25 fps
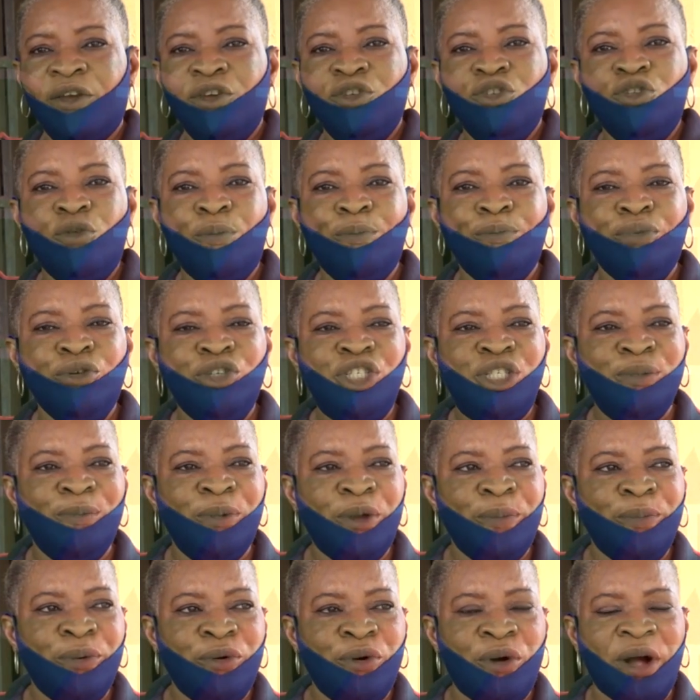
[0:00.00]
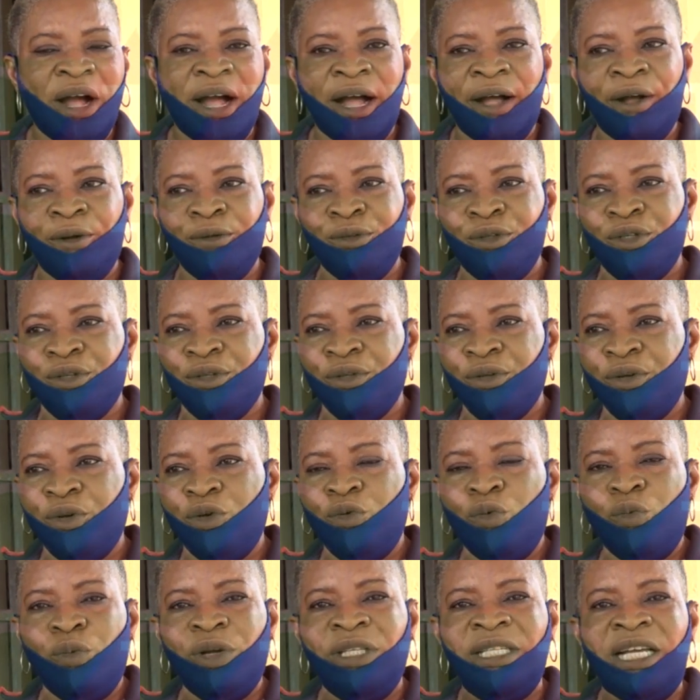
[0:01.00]
You push people out
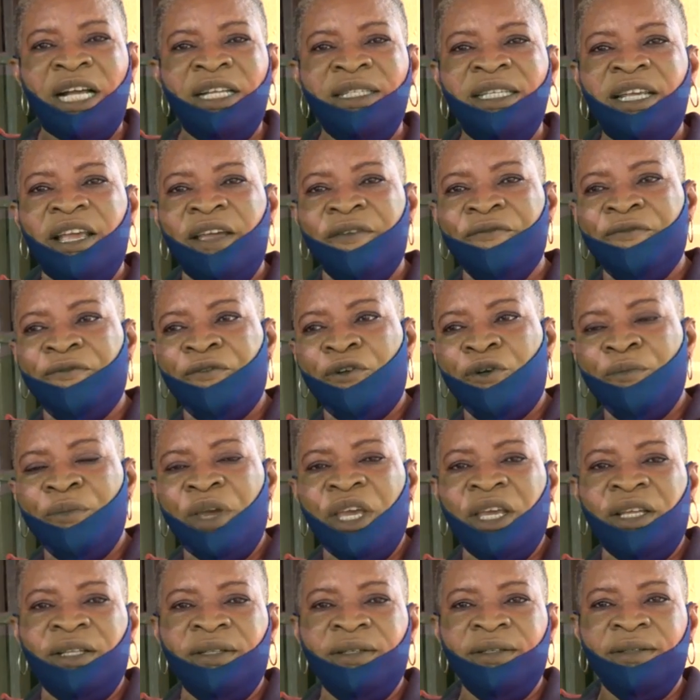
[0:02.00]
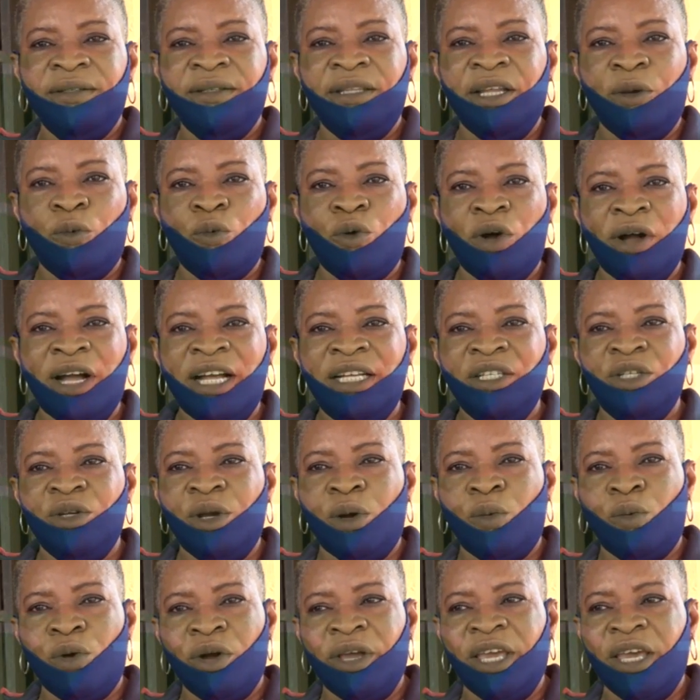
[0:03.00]
without informing the workers you
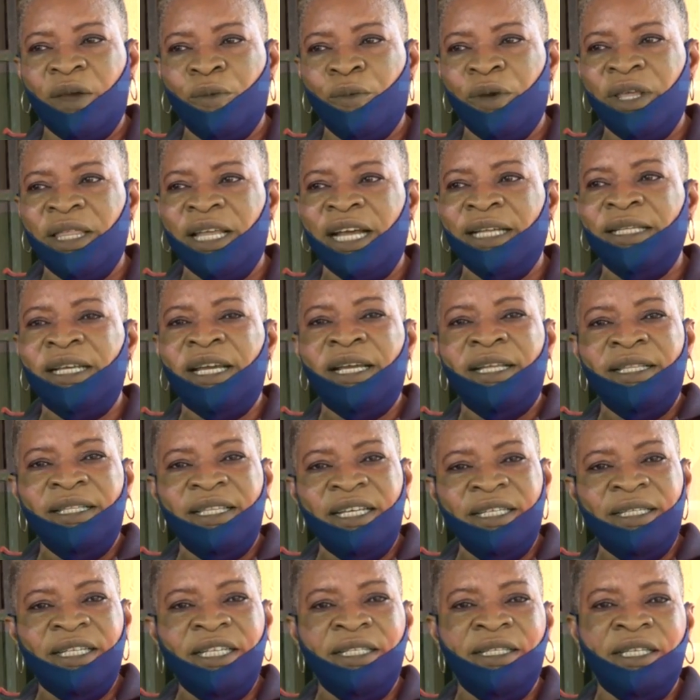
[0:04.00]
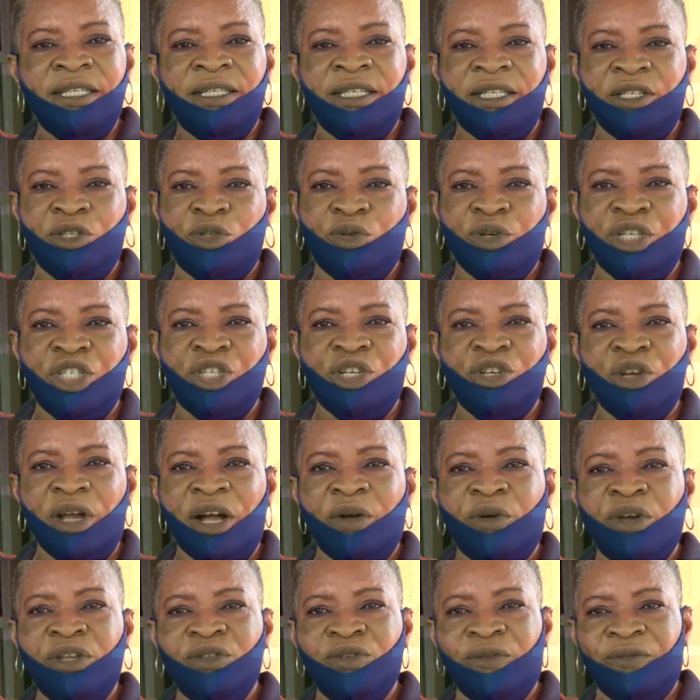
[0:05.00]
are working with that this is the situation you are
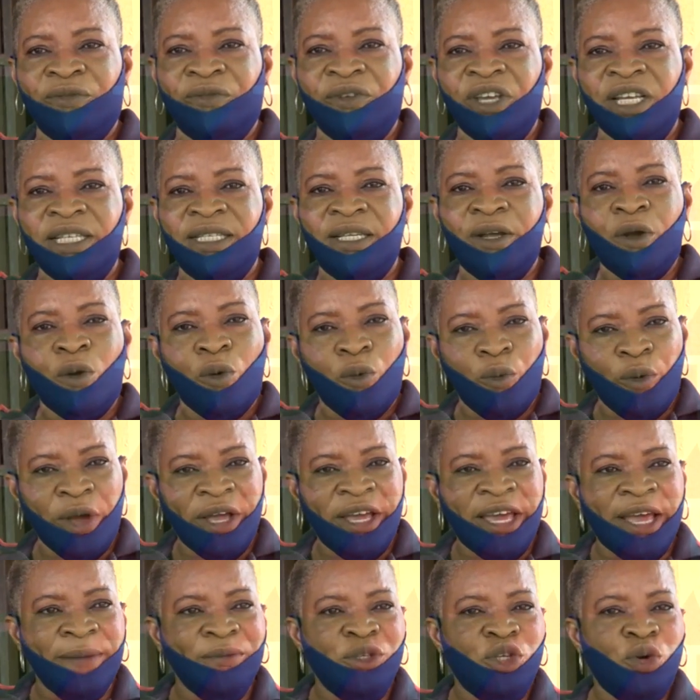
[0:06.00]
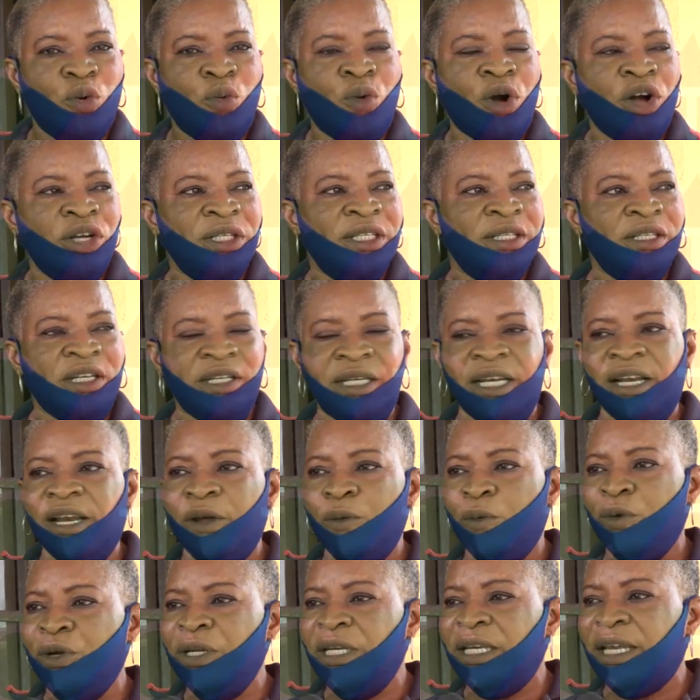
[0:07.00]
going to face. We came to work suddenly
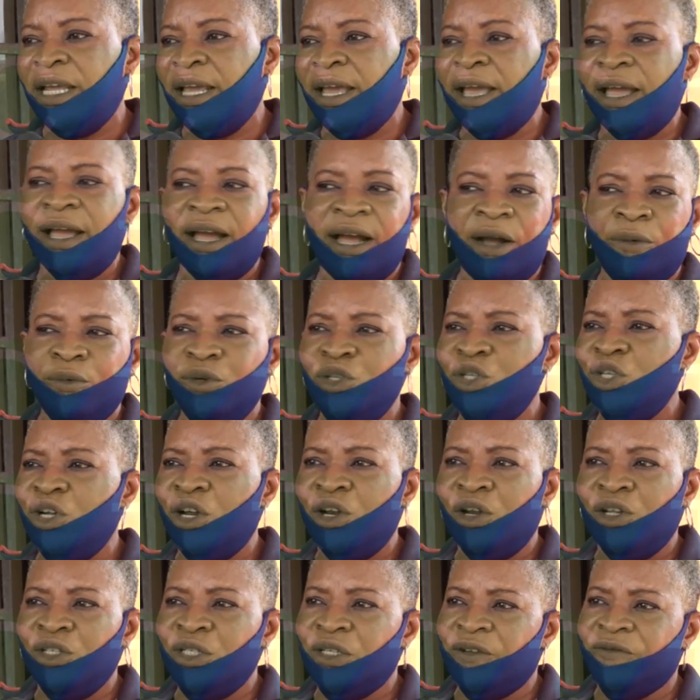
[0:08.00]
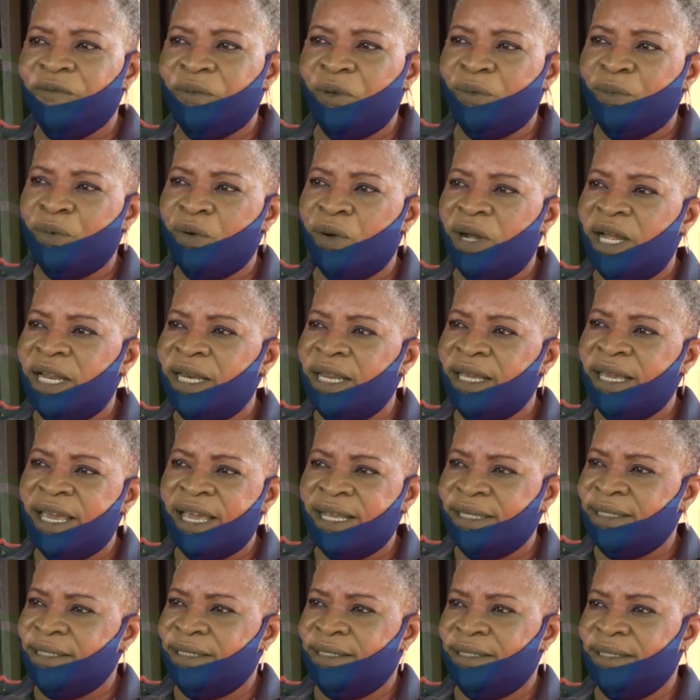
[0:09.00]
one day and we saw lots of people at the
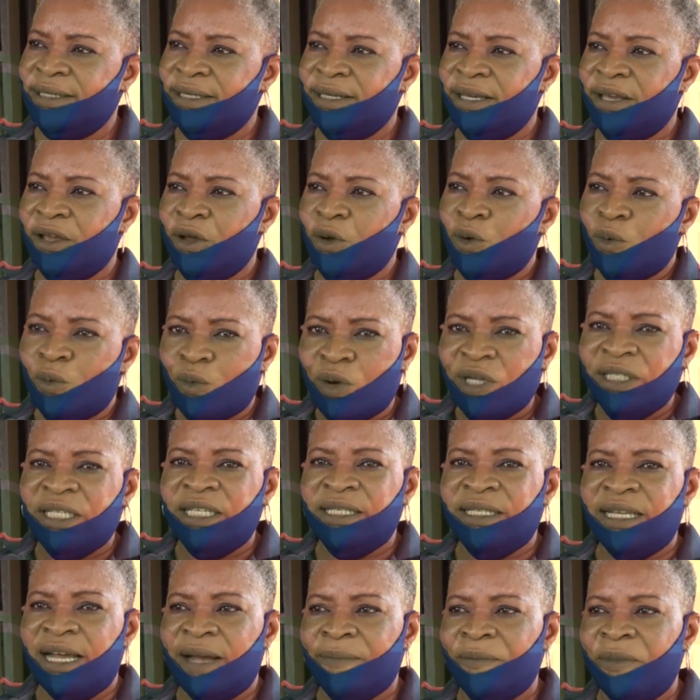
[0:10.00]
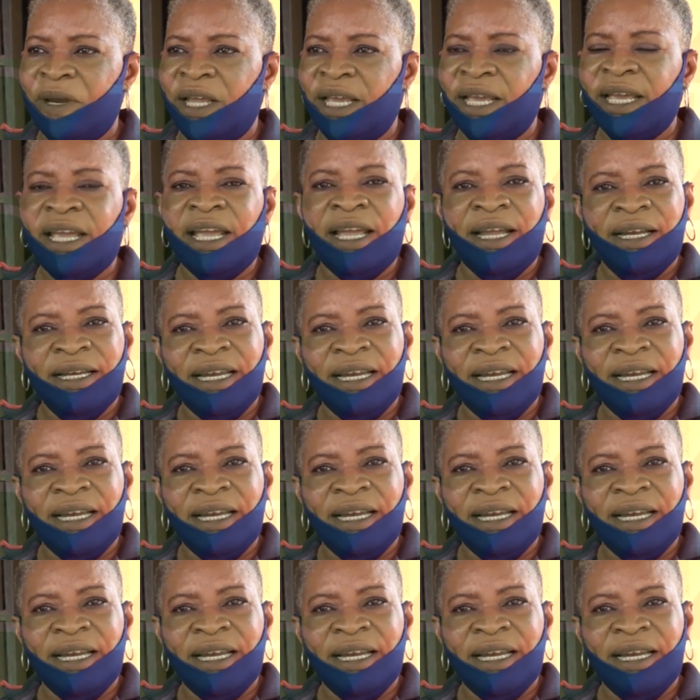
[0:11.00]
gates. What is happening?